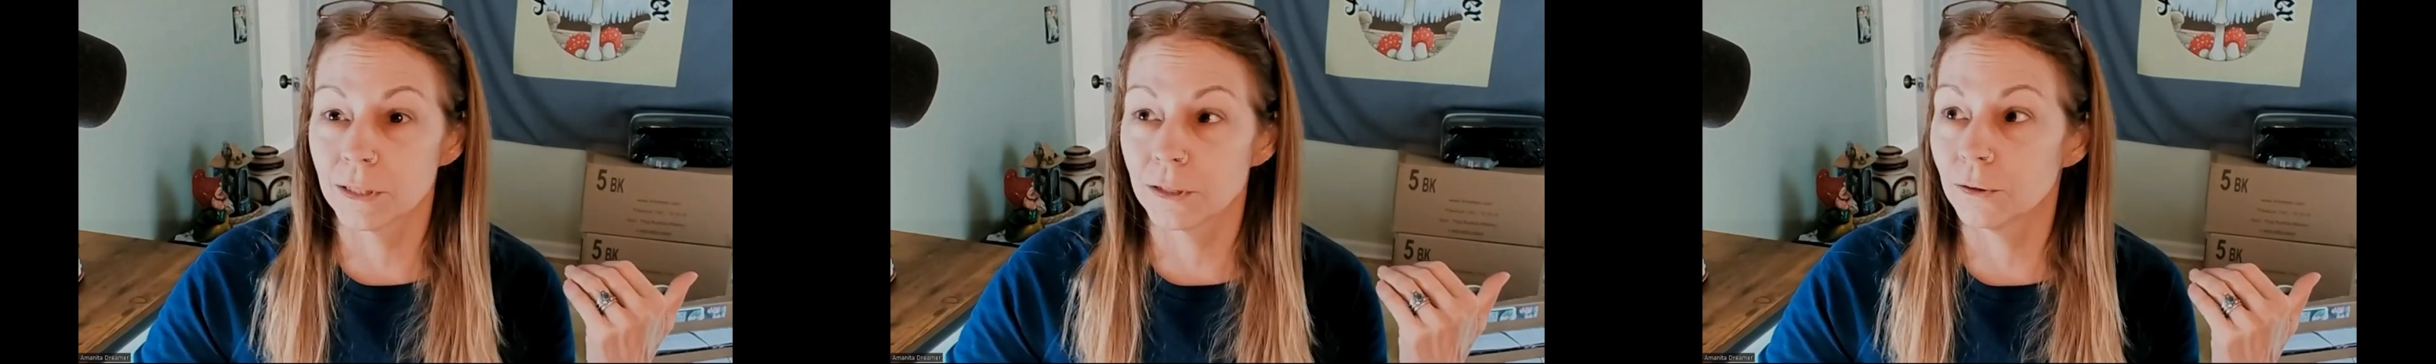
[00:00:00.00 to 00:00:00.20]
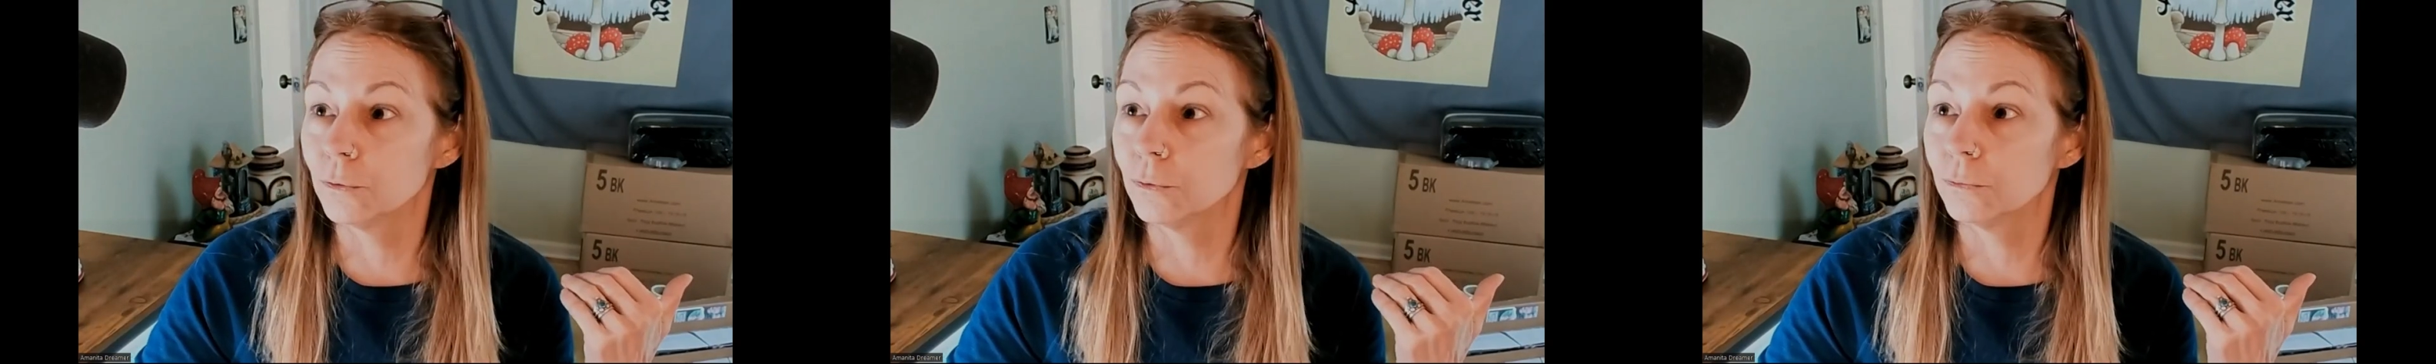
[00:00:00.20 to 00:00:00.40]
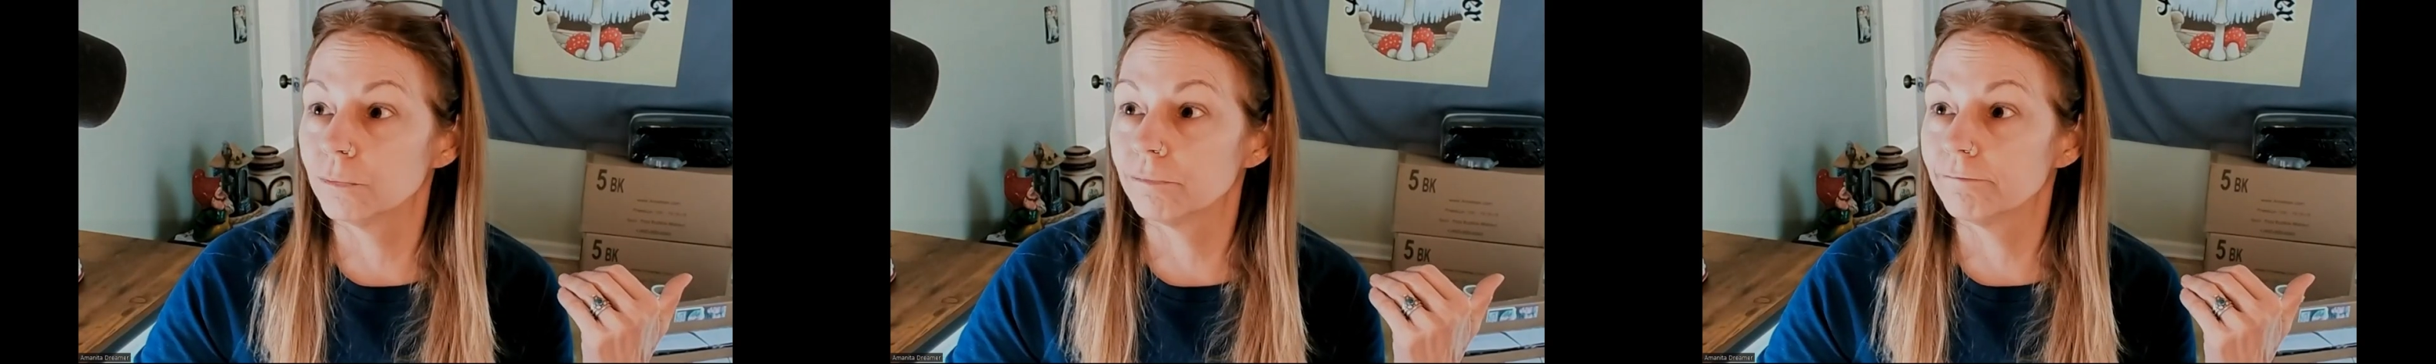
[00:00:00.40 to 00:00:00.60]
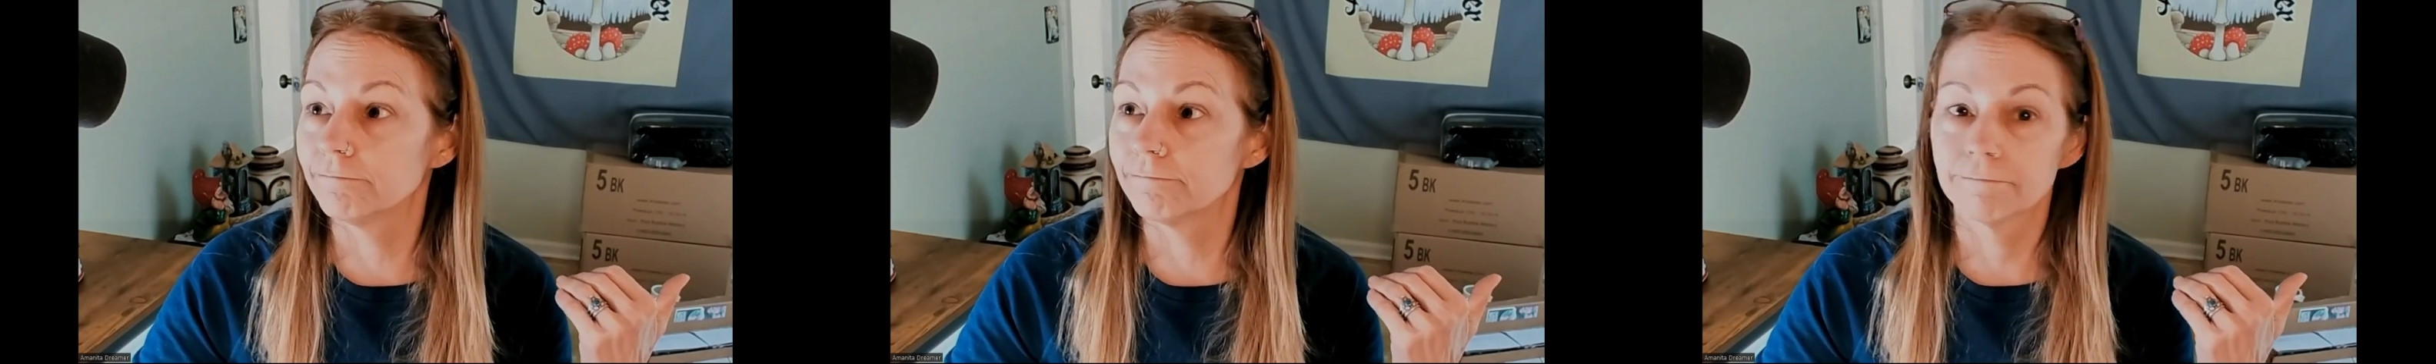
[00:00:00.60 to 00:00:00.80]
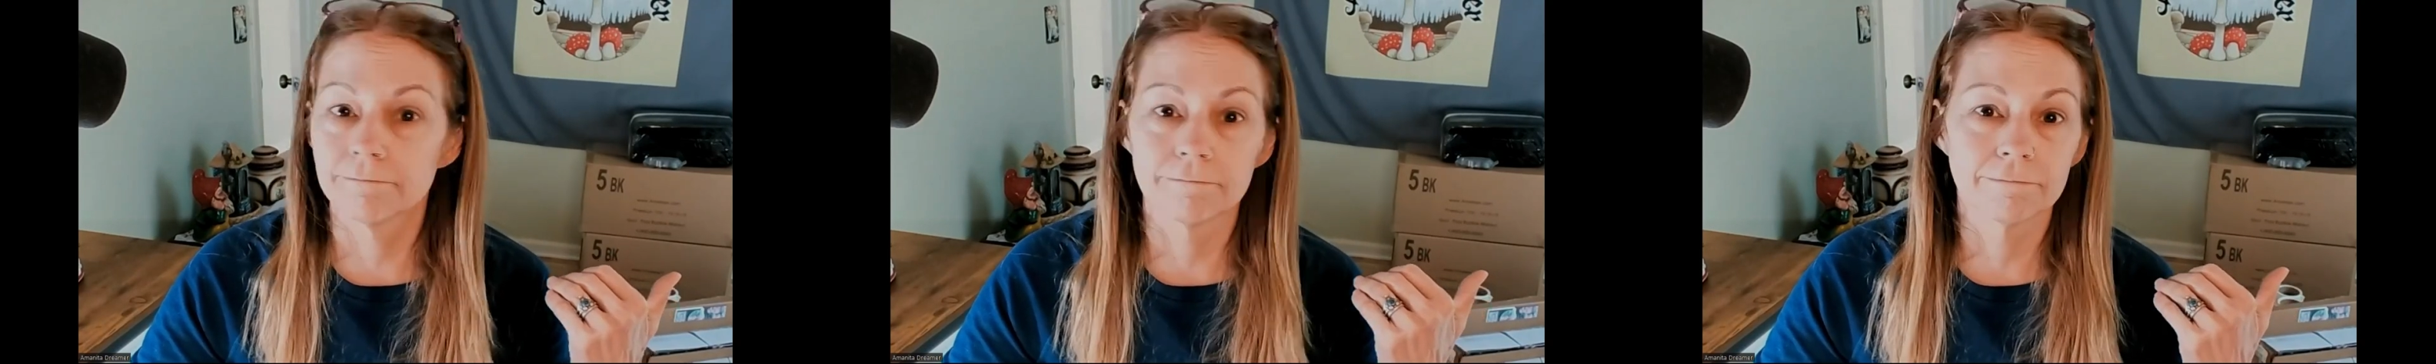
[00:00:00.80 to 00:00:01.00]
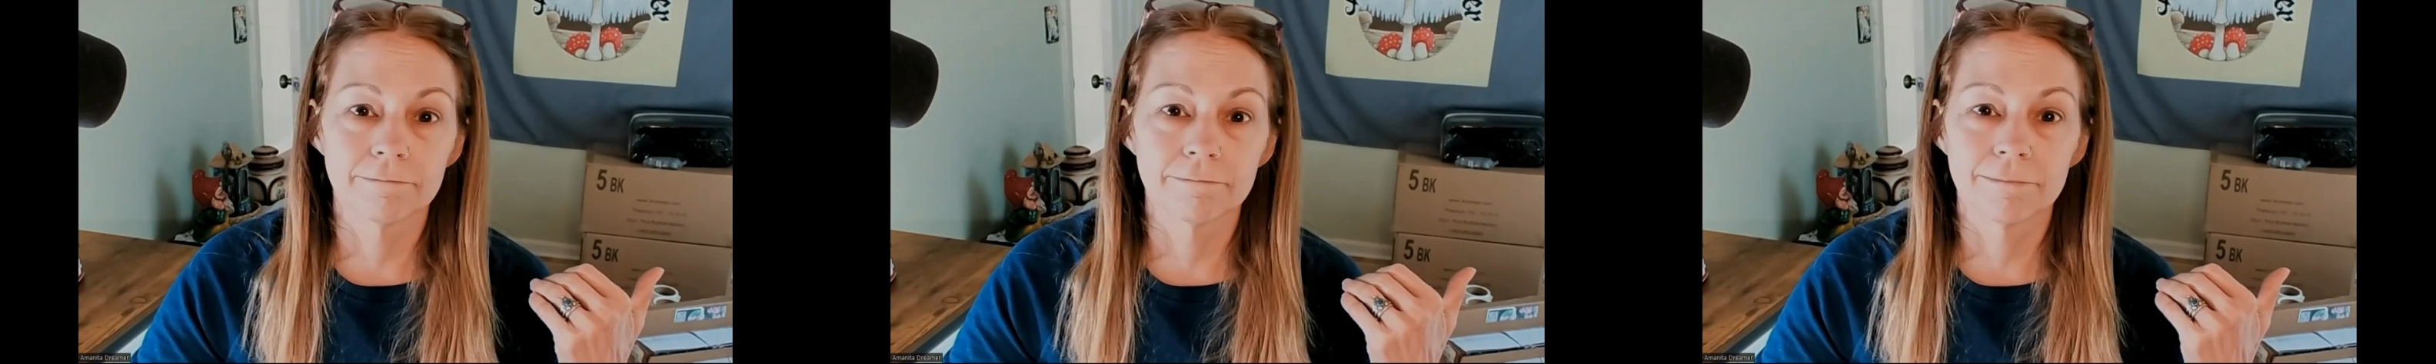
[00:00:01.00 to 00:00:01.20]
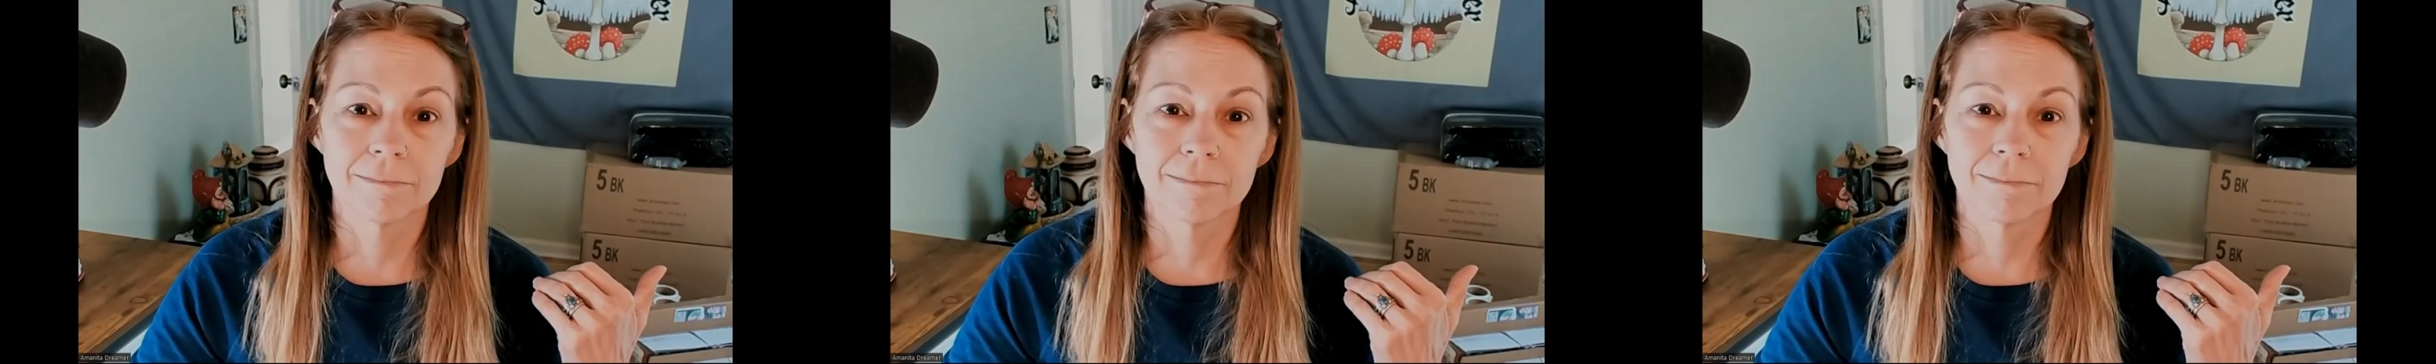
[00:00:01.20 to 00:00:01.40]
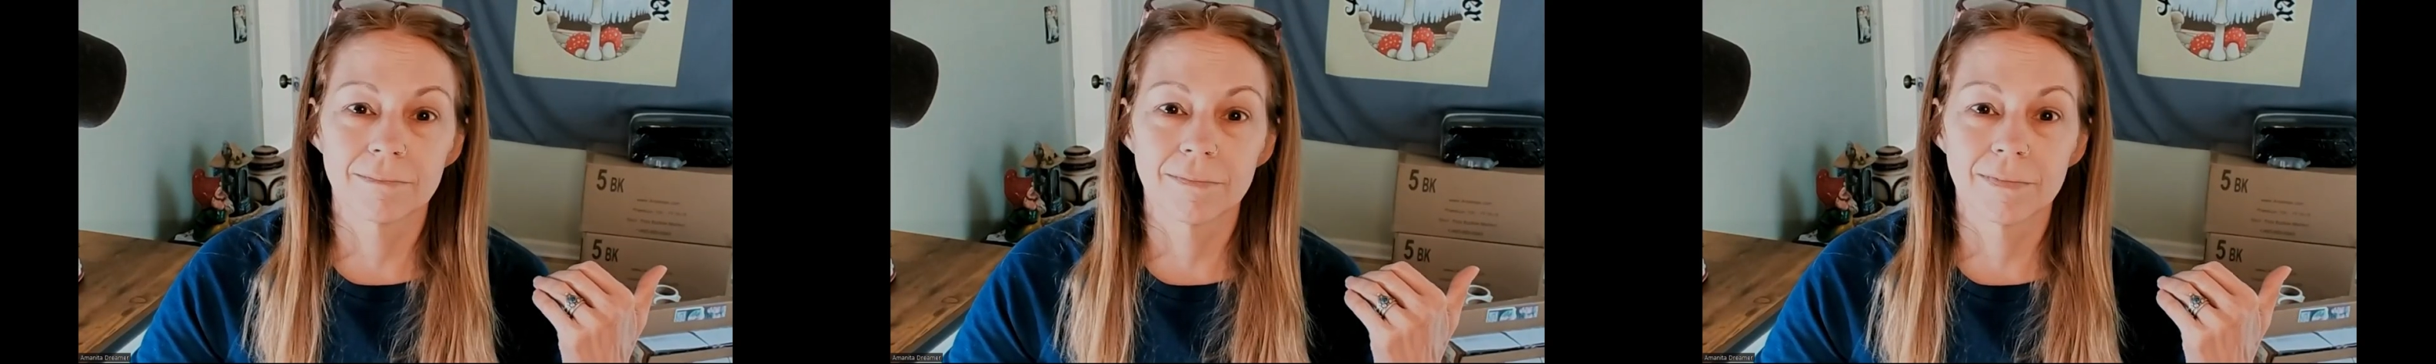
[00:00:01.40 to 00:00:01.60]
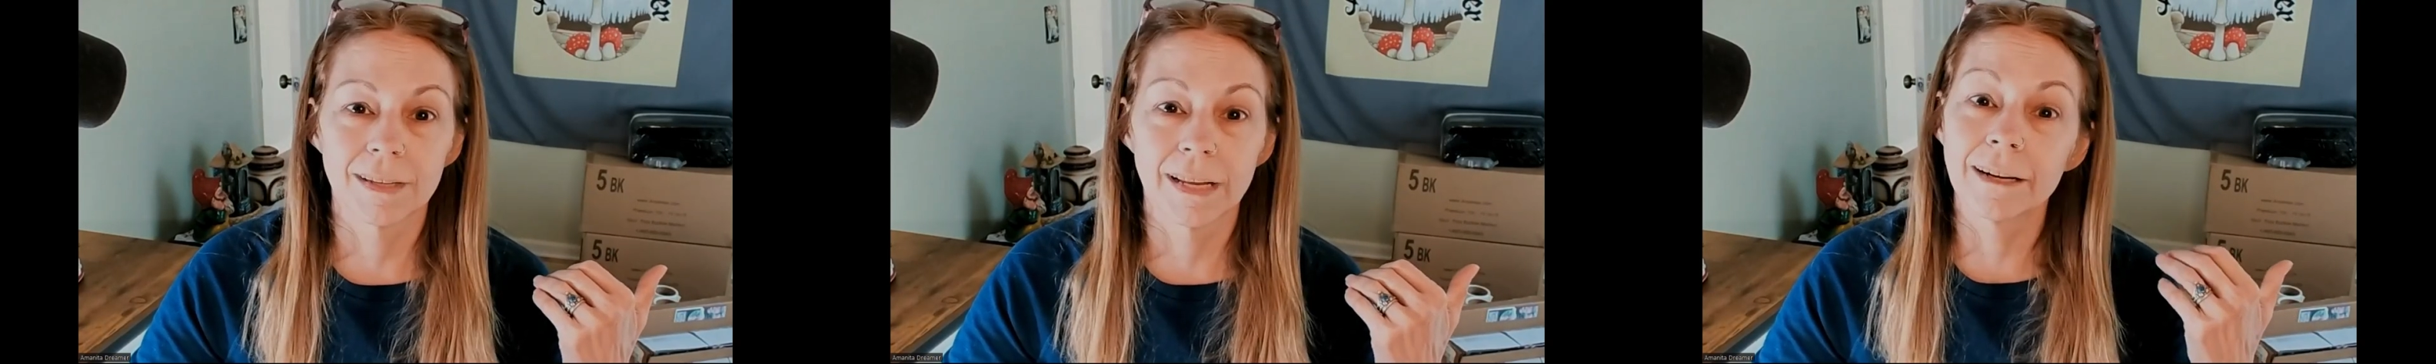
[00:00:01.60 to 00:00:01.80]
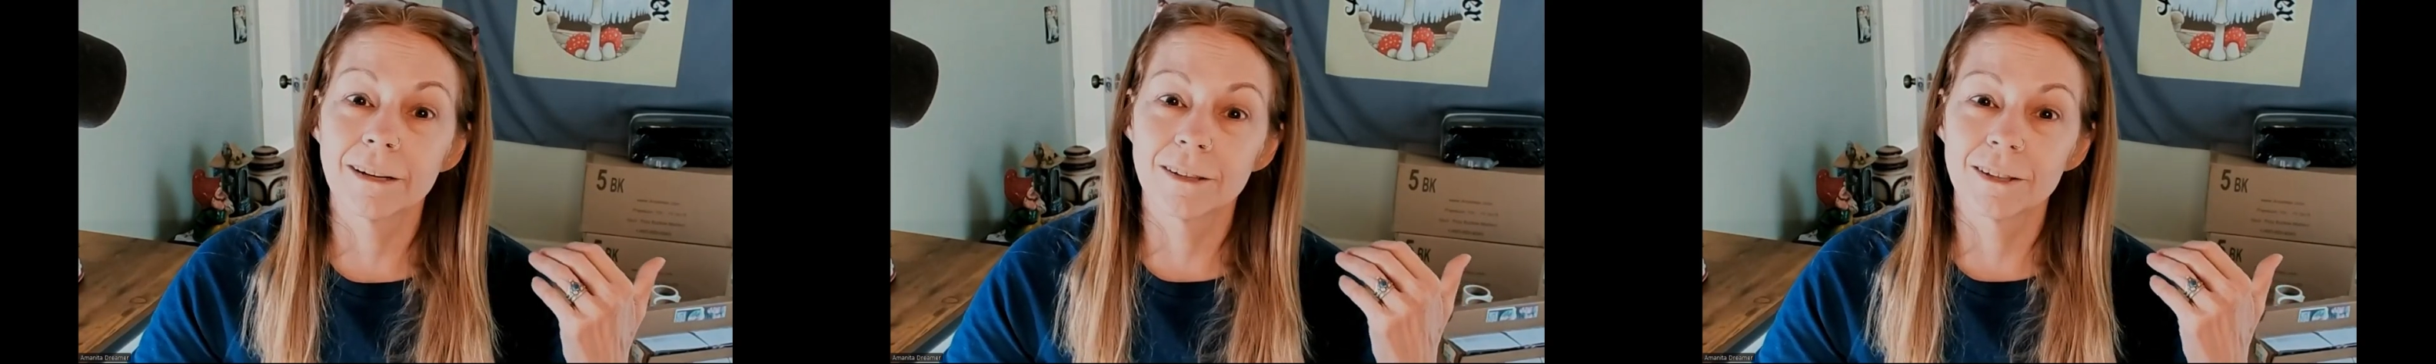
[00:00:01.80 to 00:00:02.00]
to.
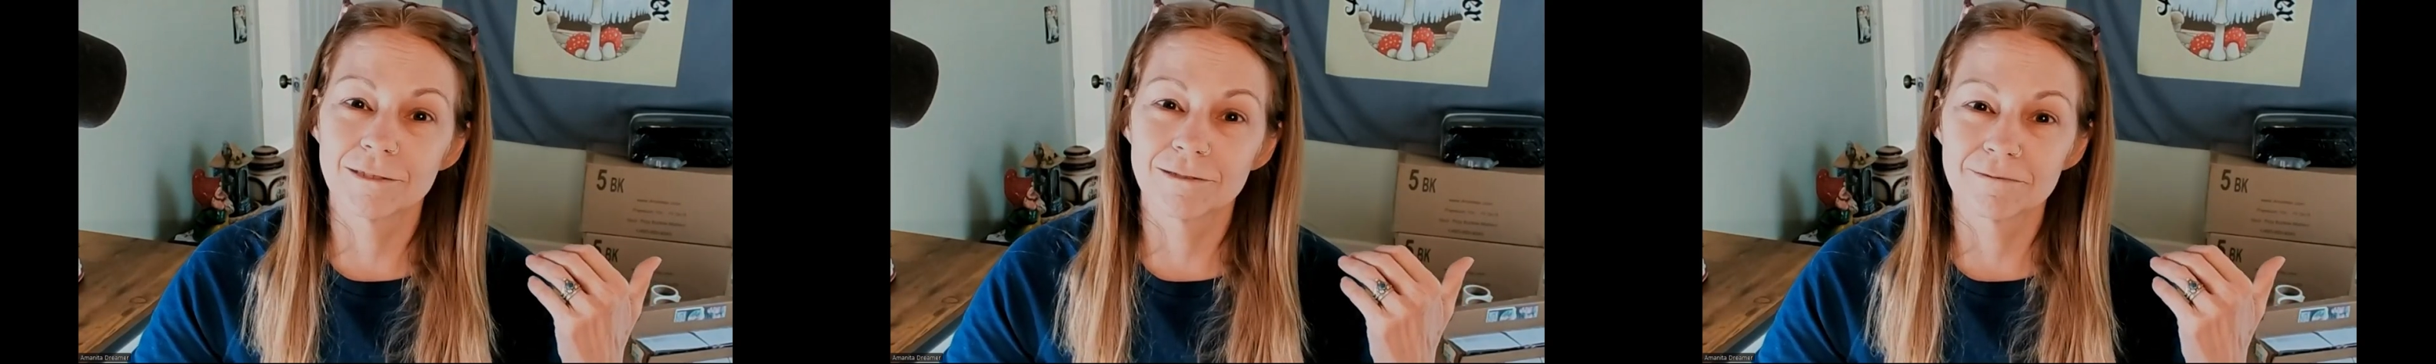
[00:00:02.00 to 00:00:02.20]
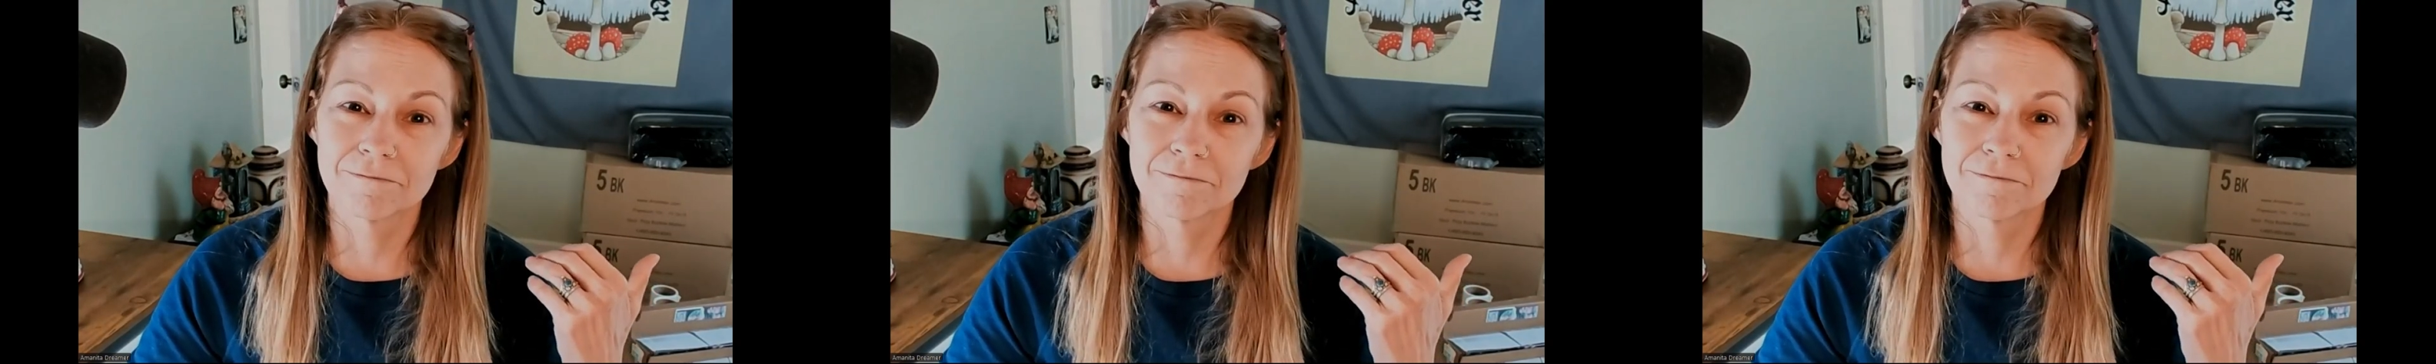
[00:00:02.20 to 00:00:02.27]
Later.